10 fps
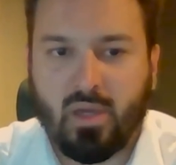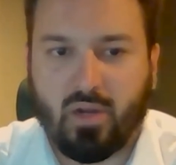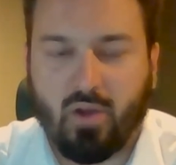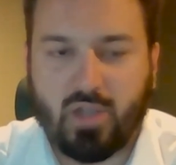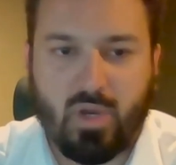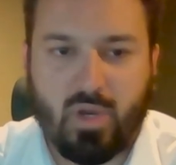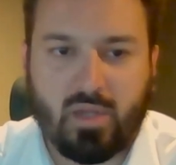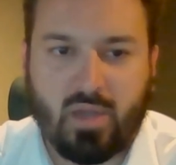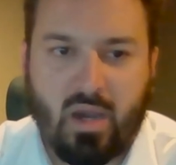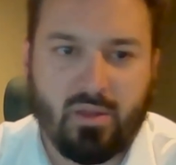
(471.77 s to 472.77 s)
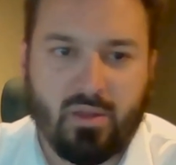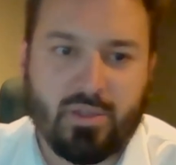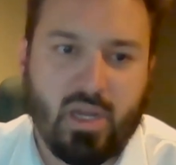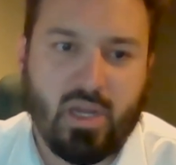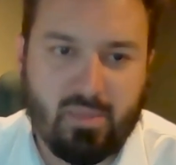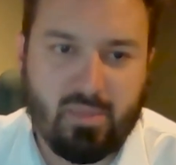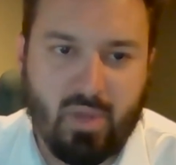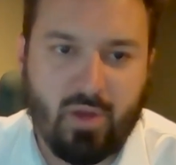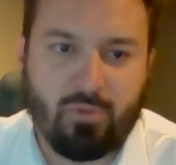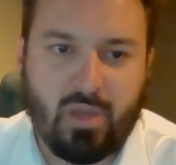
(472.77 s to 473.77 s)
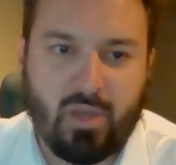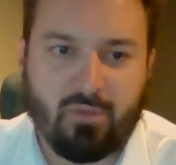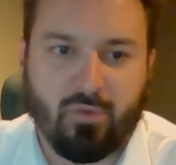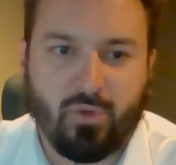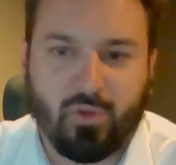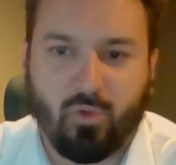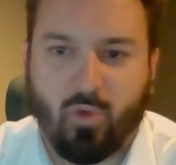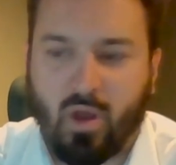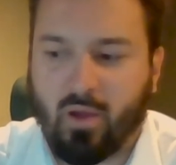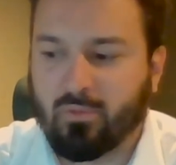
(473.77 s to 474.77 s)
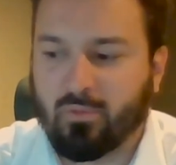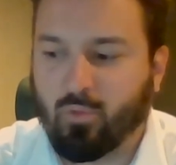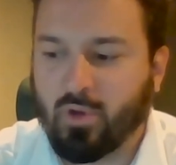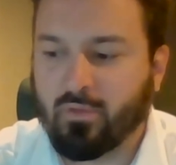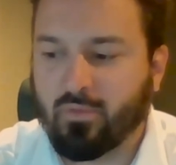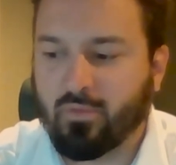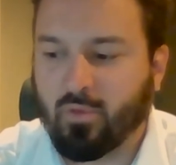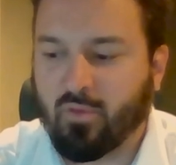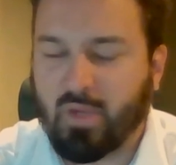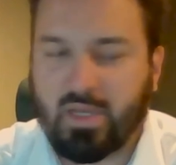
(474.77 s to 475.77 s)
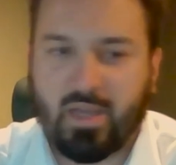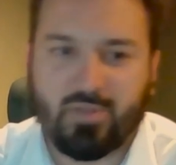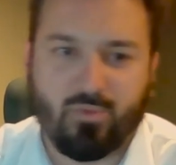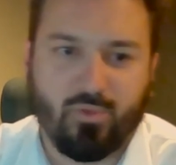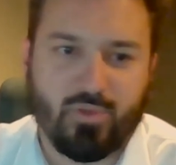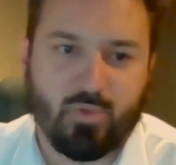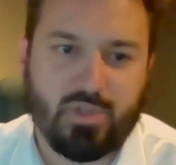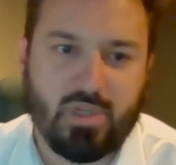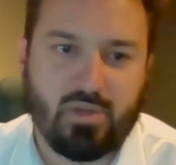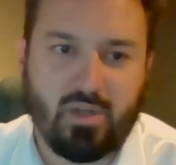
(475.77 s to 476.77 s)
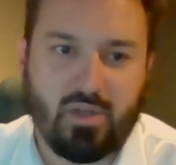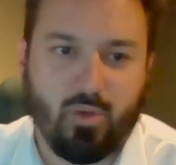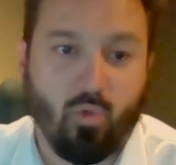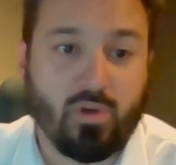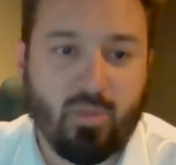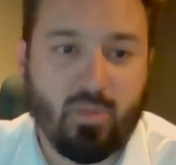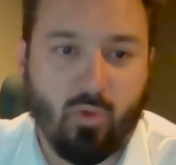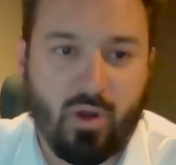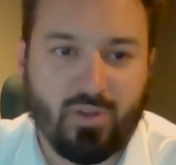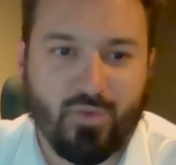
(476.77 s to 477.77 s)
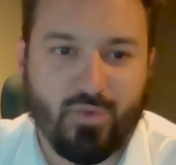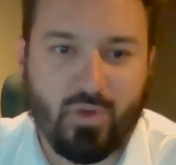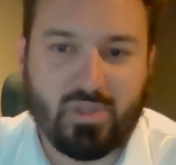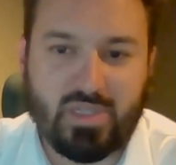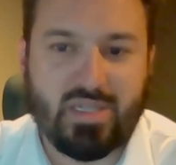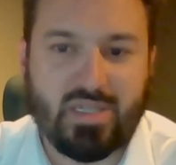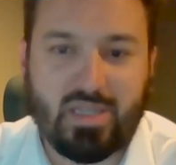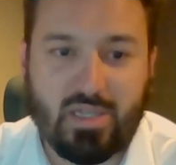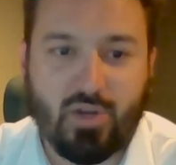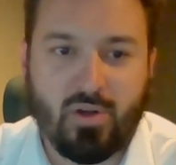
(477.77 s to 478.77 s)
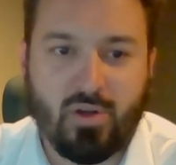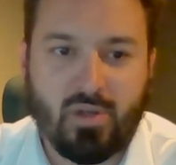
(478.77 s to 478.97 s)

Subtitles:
I graduated college, kind of did my own thing for a little while. One of my dad's rules was that you needed to work somewhere else for at least a year.